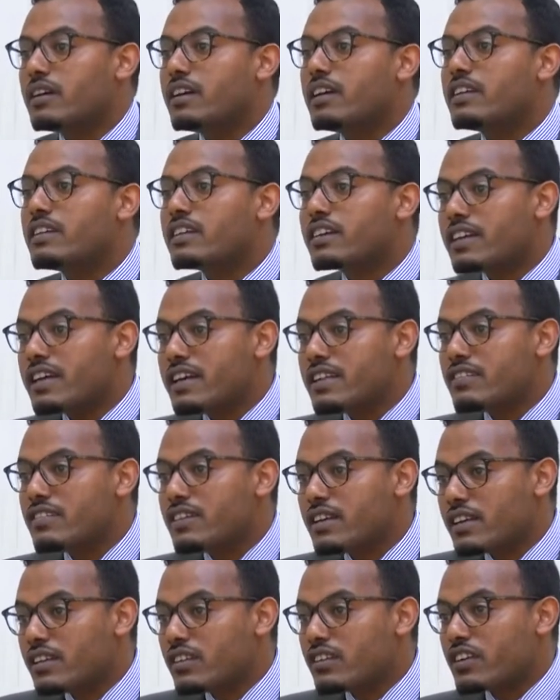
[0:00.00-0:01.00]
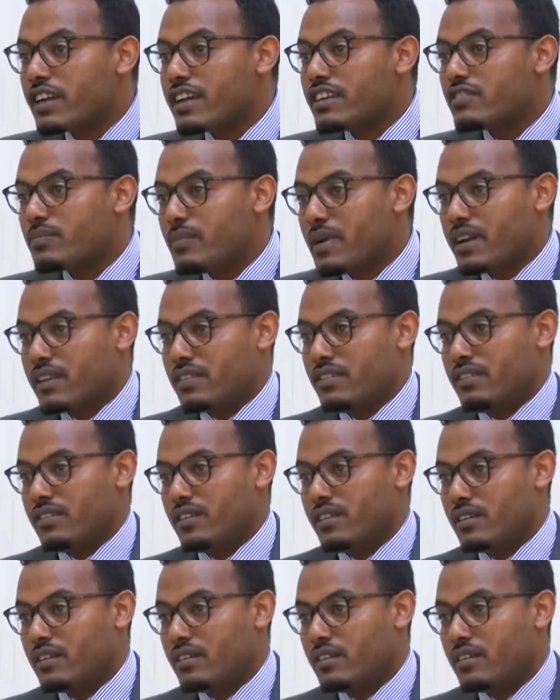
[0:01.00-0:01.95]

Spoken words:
It creates transparency.